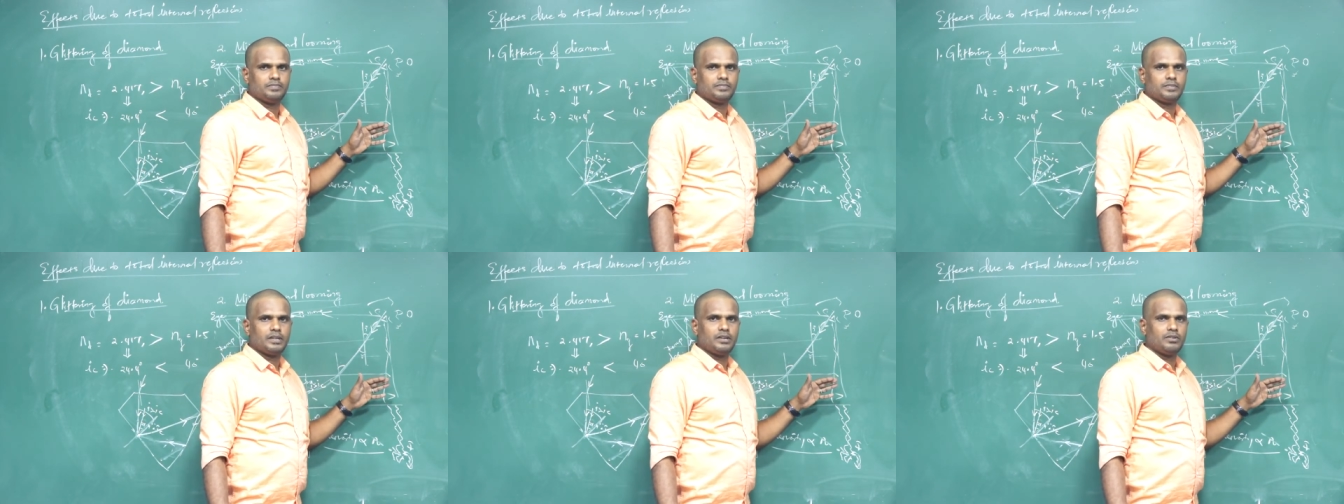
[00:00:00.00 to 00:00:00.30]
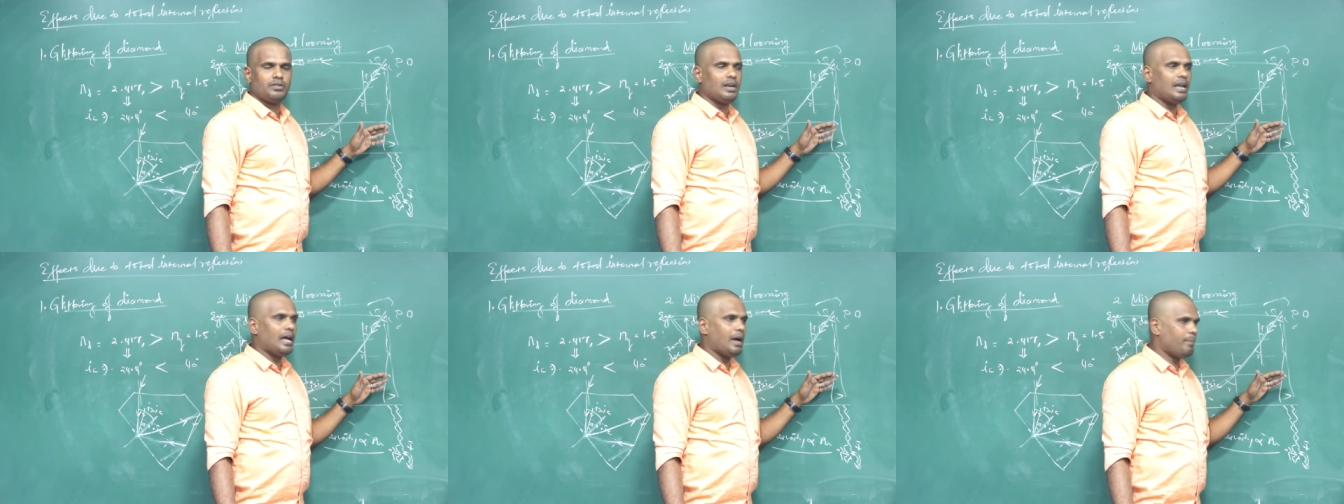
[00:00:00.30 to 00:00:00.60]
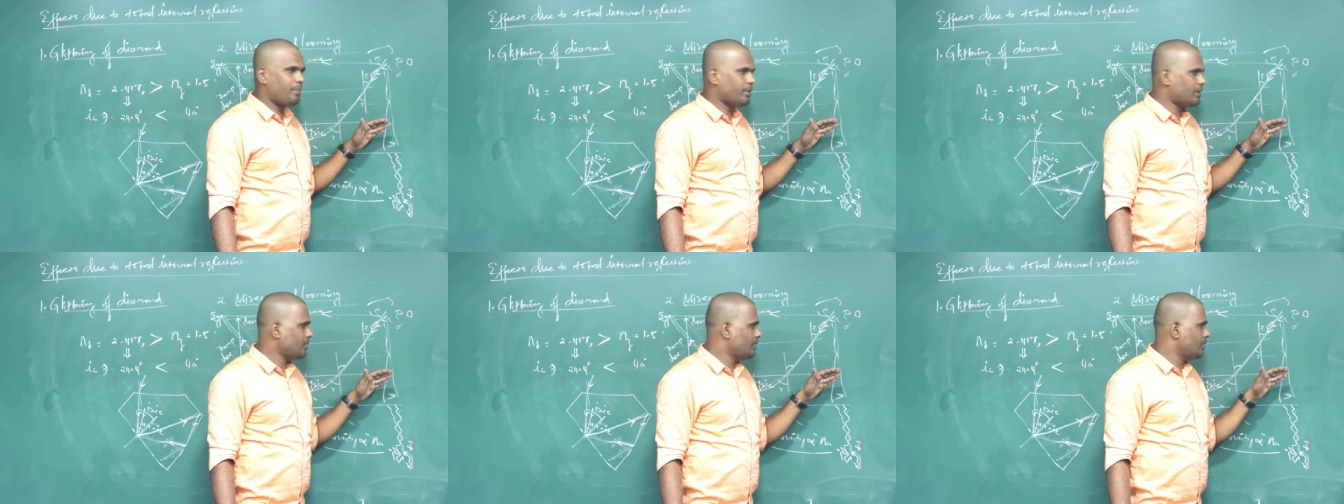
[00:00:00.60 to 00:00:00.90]
It will
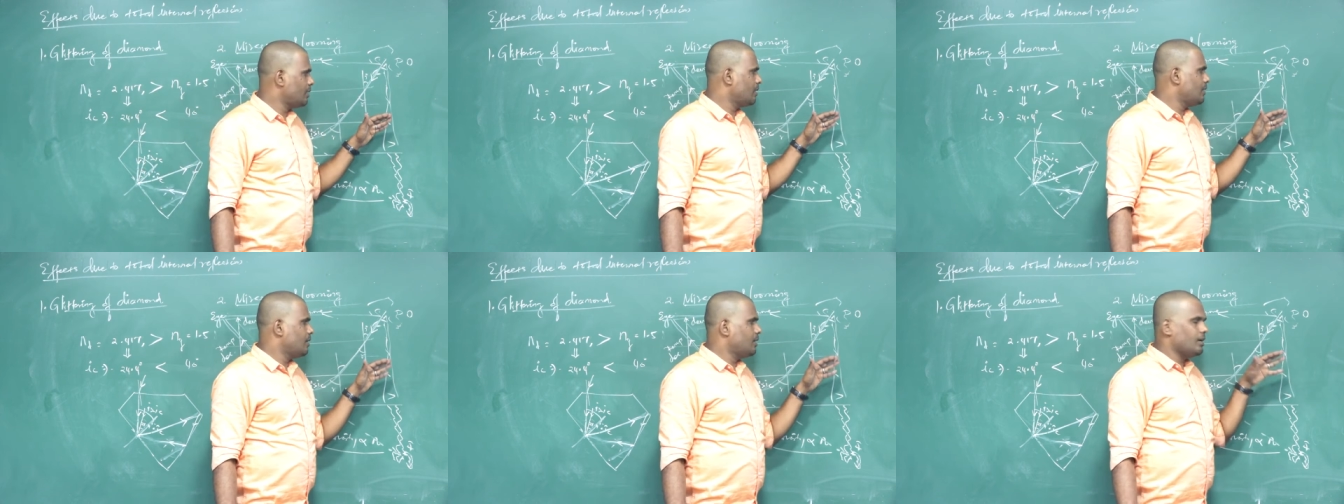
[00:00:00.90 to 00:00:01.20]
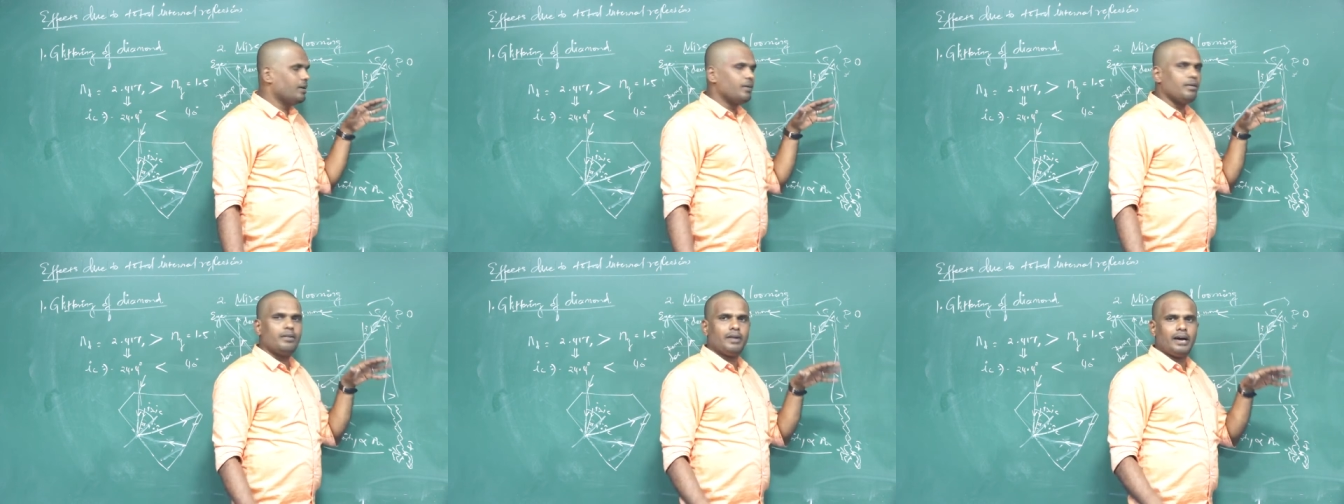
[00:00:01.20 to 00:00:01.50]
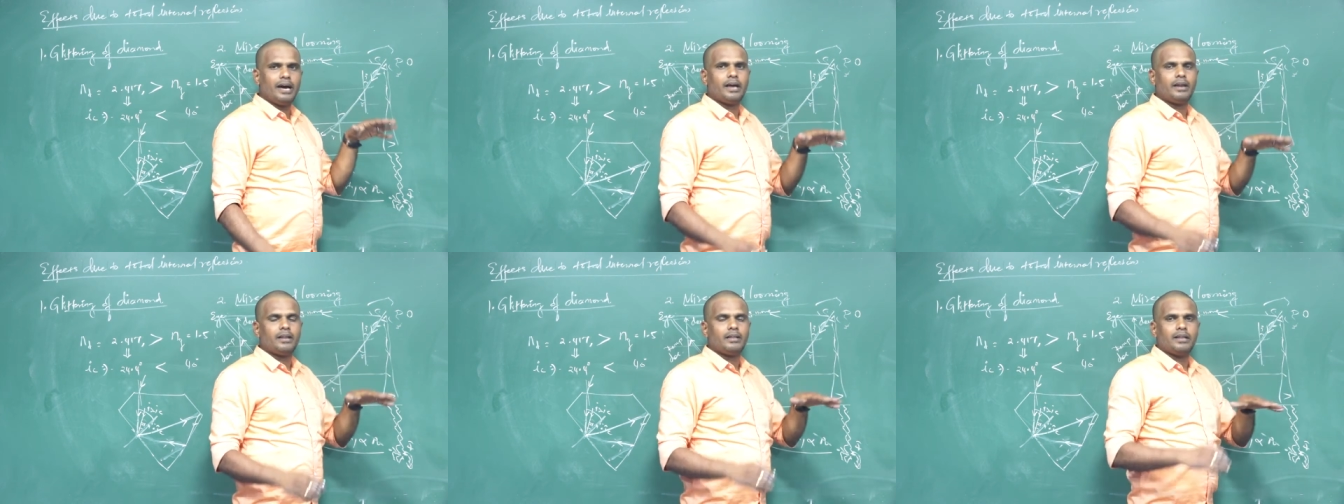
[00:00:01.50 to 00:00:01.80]
happen
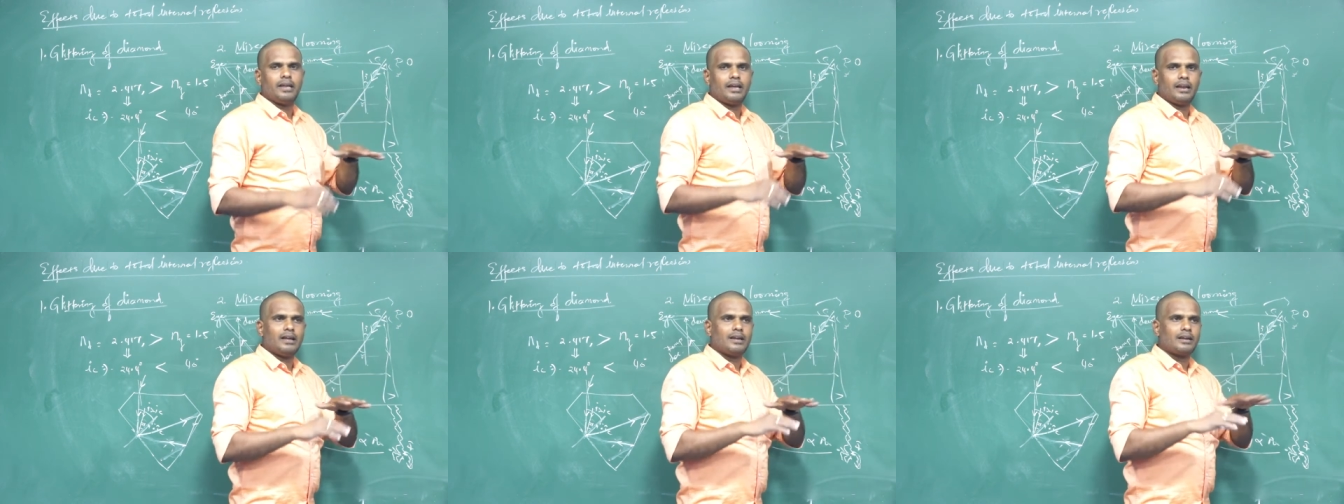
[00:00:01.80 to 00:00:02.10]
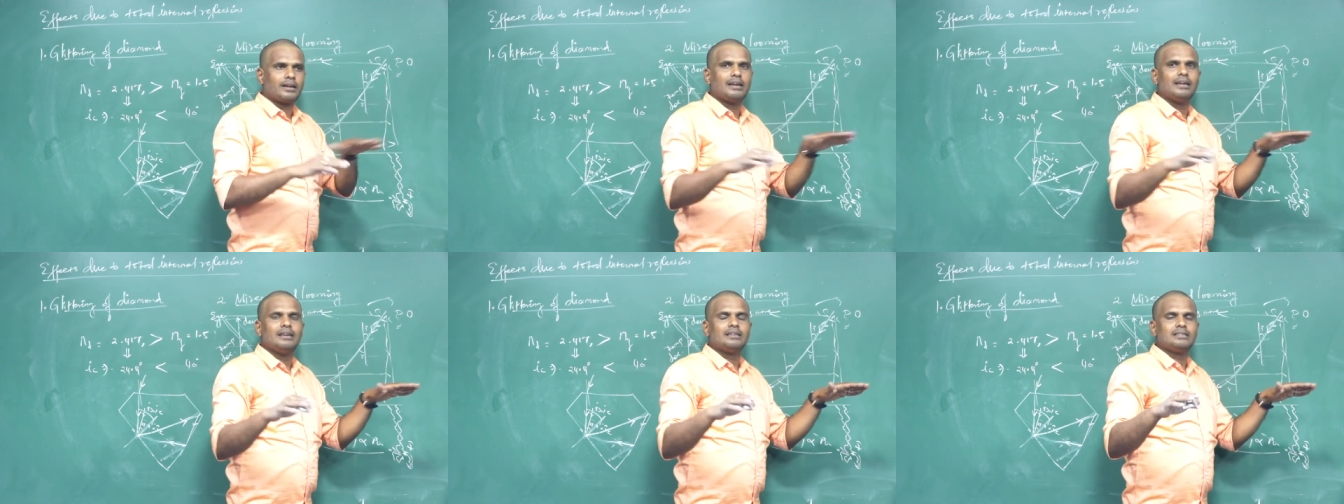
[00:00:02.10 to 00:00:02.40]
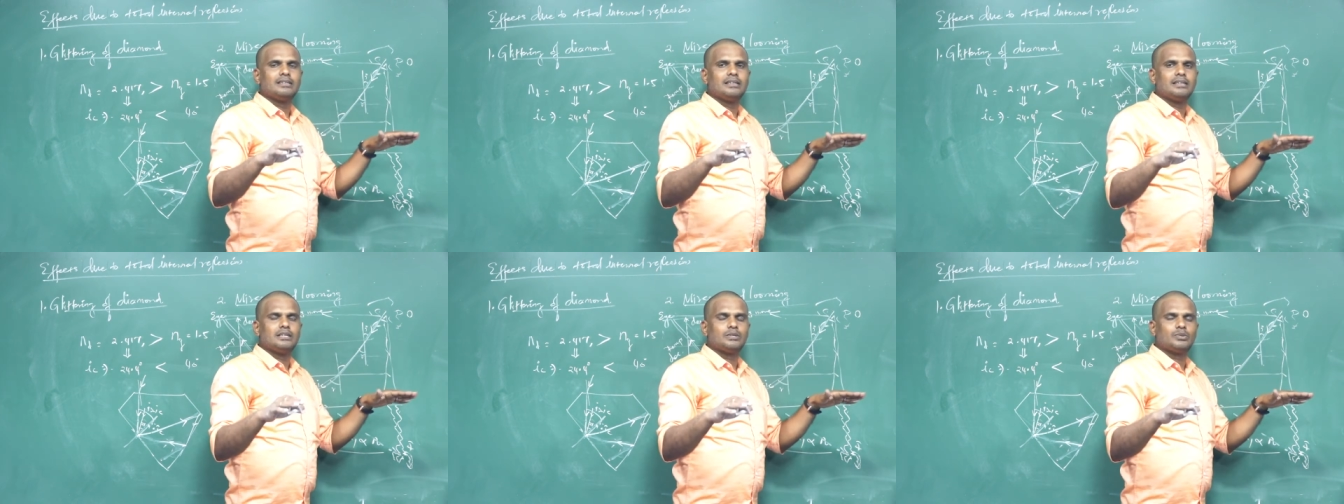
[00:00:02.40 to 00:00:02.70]
where there are
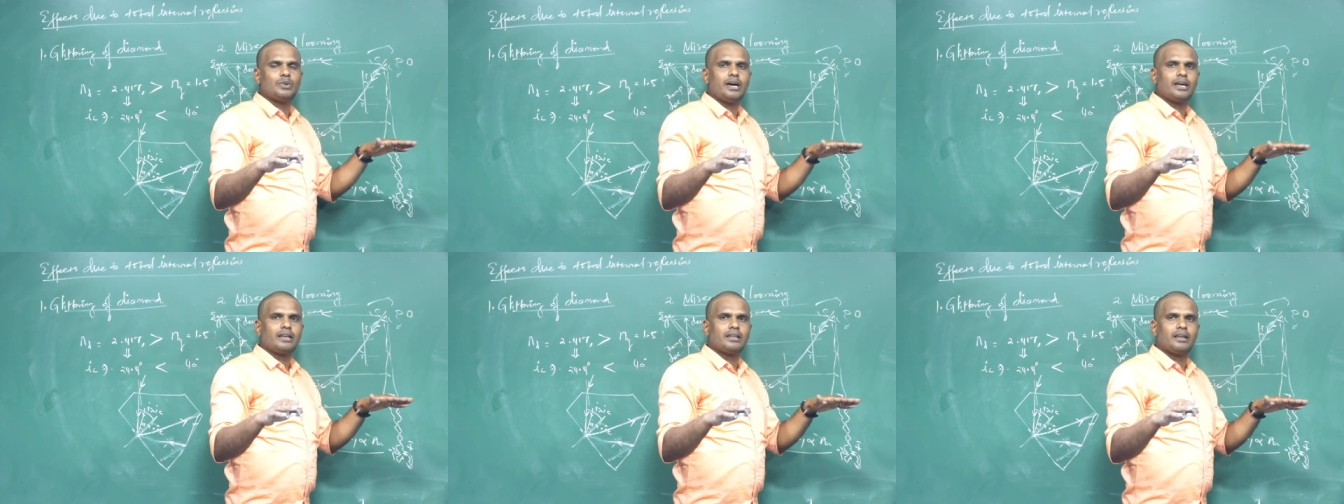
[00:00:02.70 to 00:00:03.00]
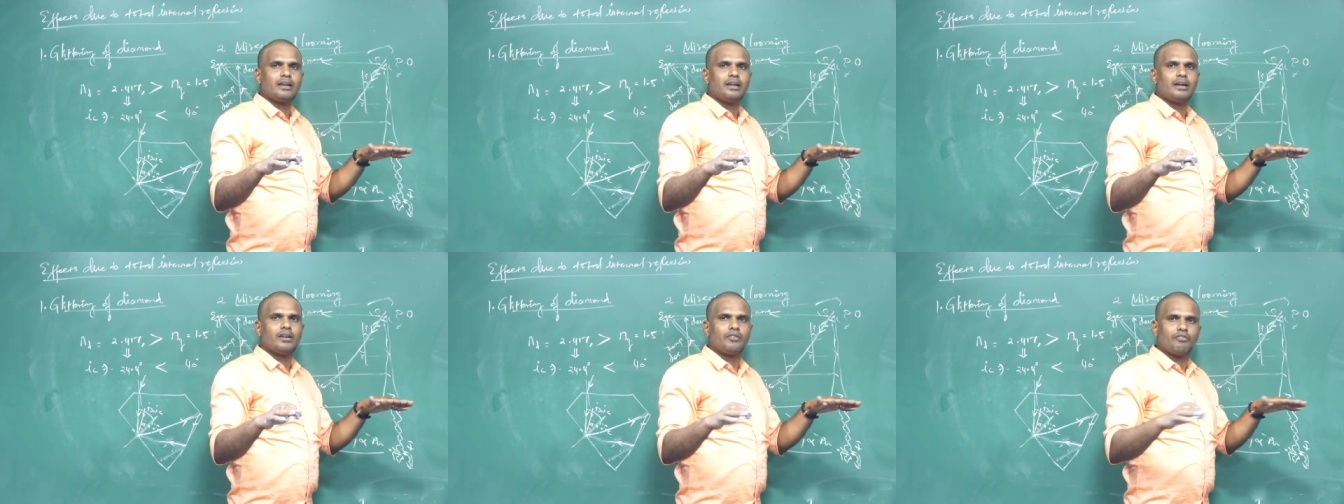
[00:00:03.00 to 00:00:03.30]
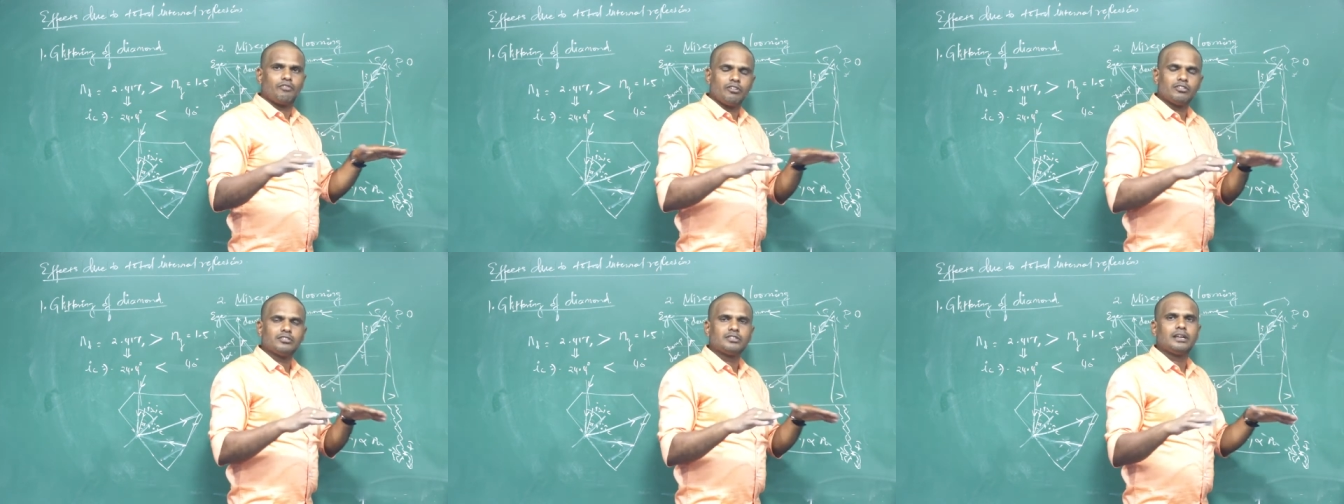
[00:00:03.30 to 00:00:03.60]
glaciers, where there are
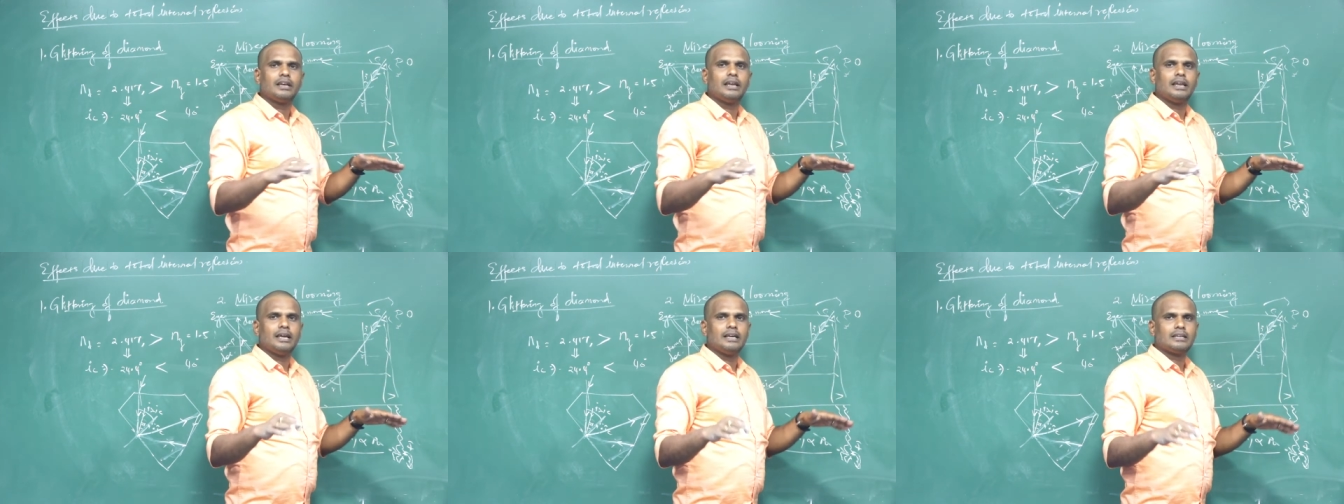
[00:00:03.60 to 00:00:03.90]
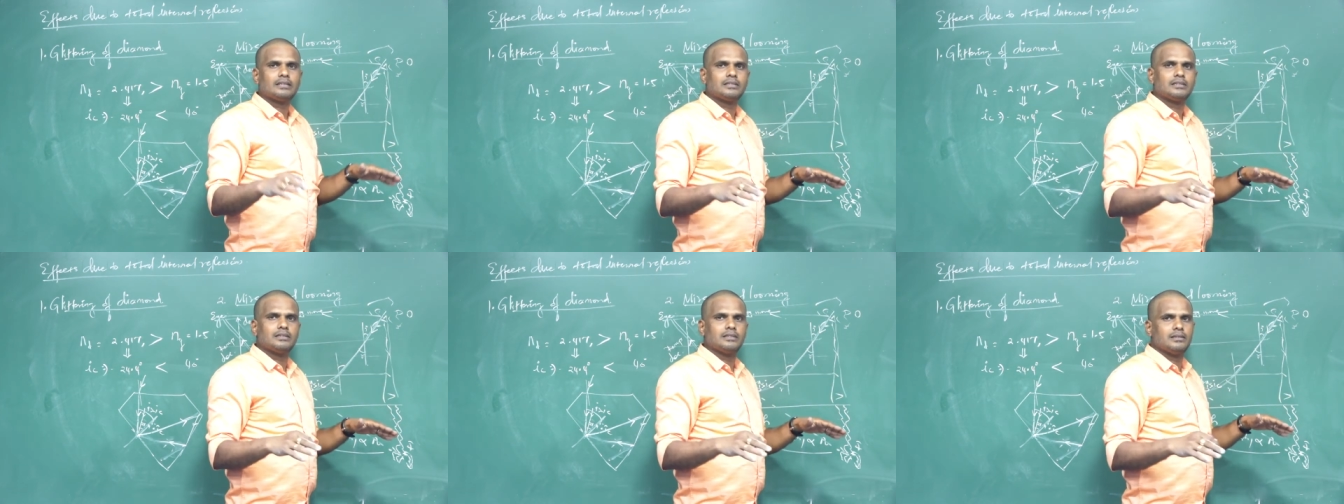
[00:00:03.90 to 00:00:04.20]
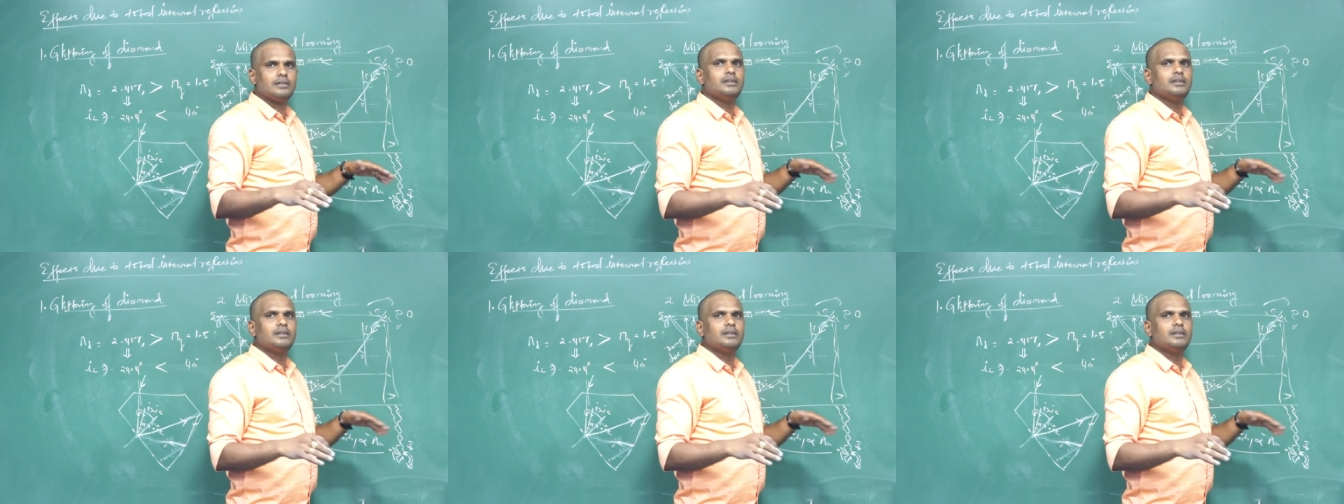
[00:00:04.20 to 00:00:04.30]
frozen lakes,